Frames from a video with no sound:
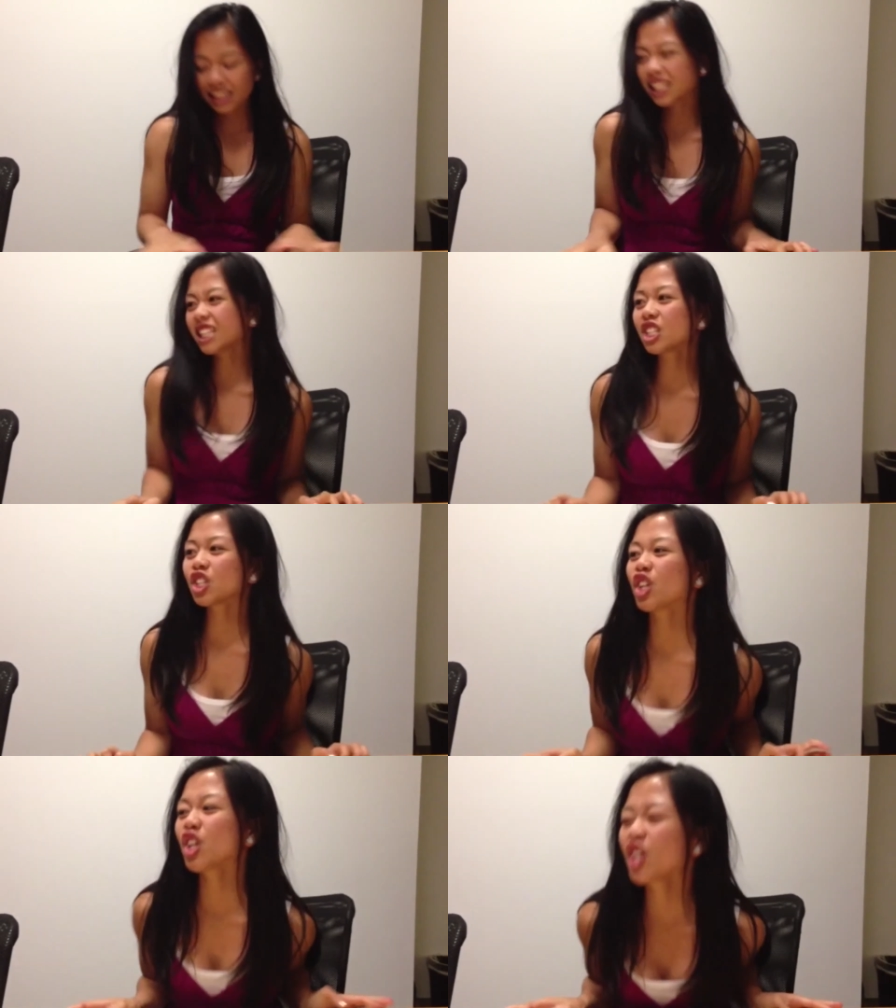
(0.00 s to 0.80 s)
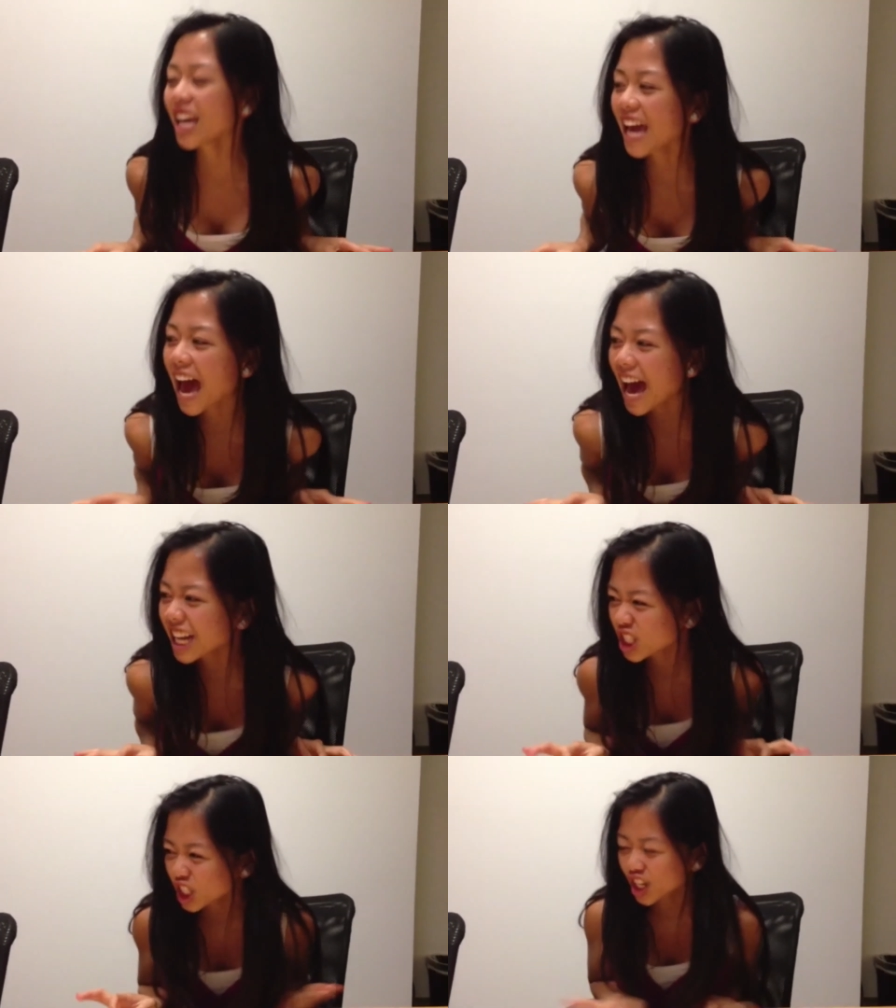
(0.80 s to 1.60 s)
This true, they
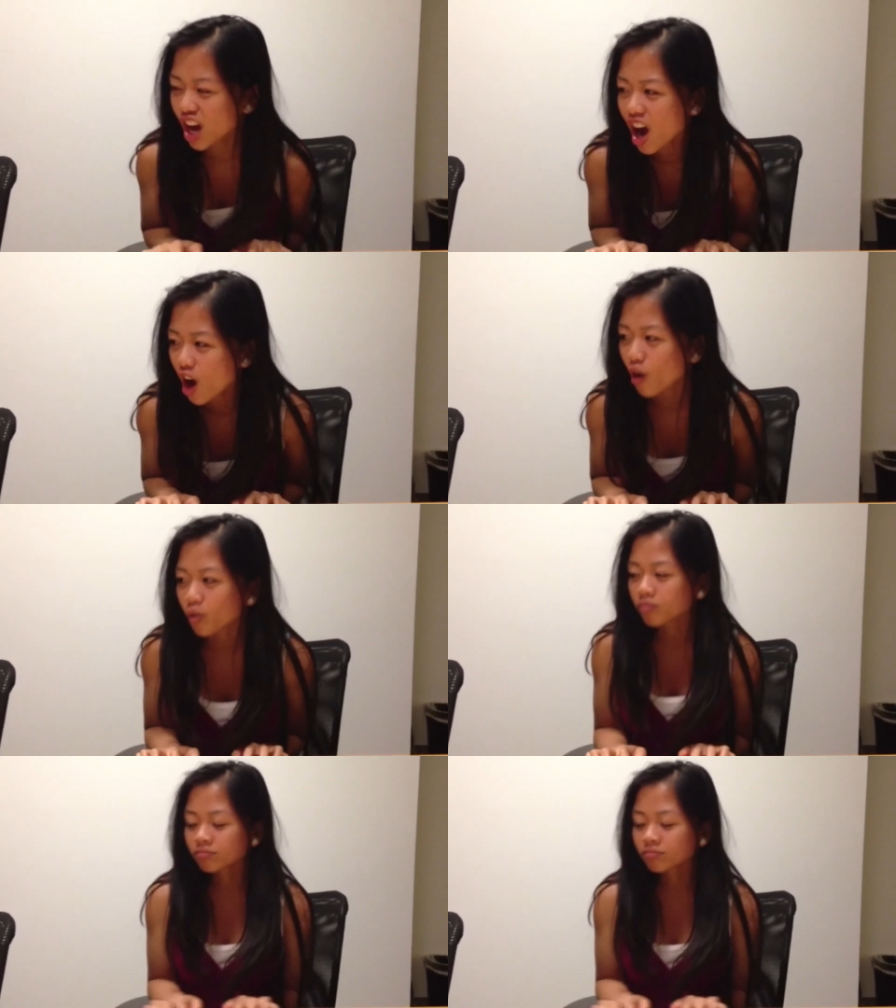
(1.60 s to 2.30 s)
had to go.